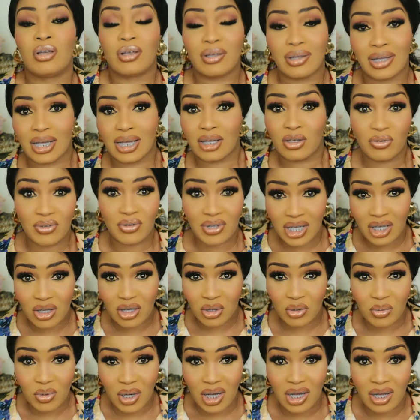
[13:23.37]
that you think
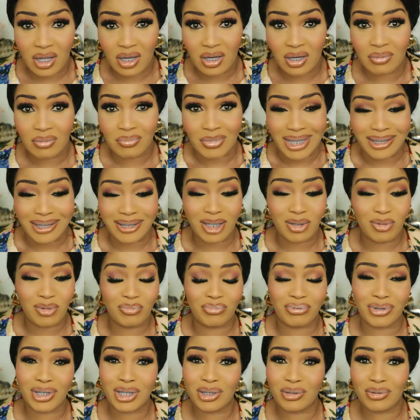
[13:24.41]
you are, they will
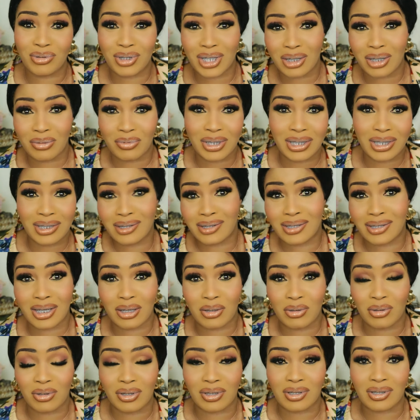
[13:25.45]
bring you down within
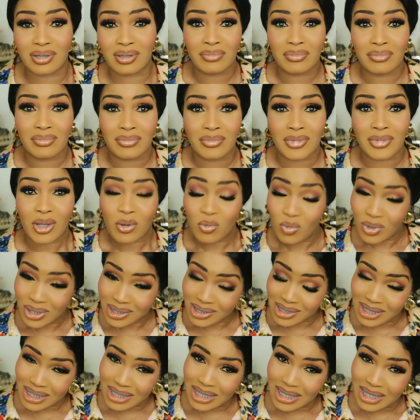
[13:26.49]
seconds
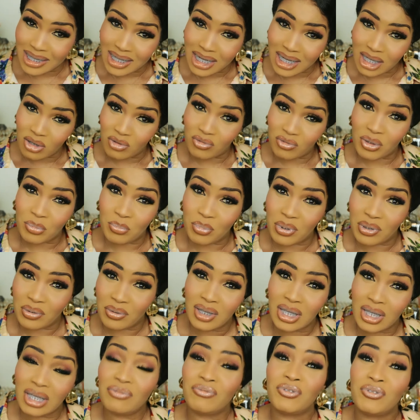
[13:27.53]
once they get that grip.
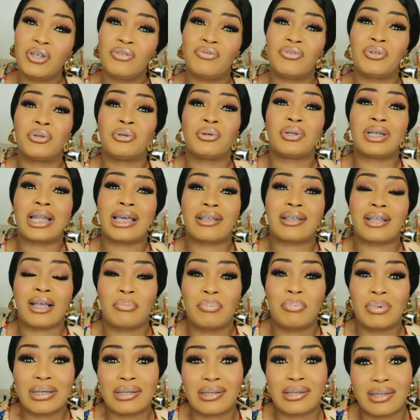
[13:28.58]
Even if you don't like
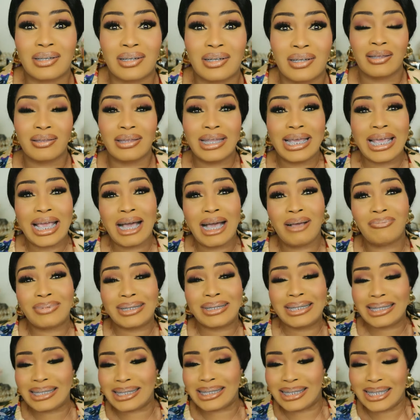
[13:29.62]
that person, they have
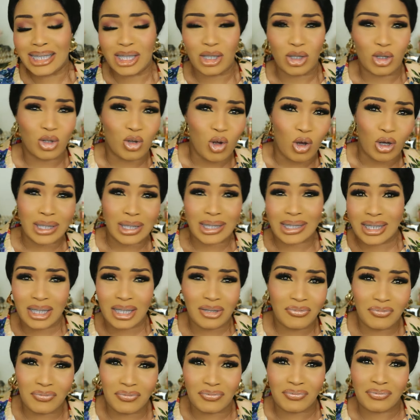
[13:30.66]
this
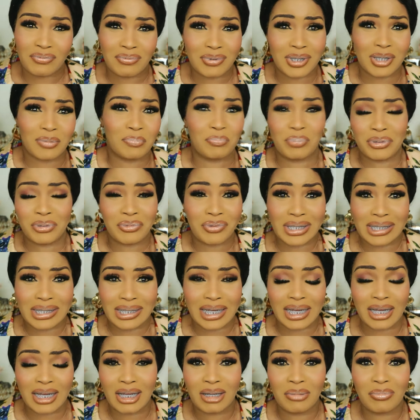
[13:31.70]
seductive spirit.
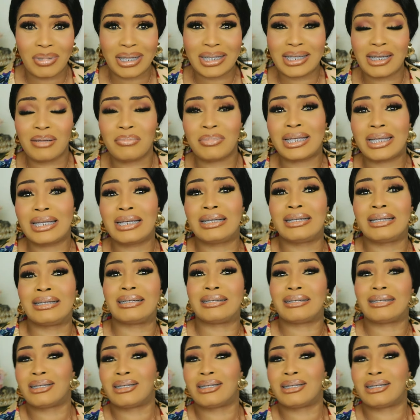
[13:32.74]
Eh? By the time they...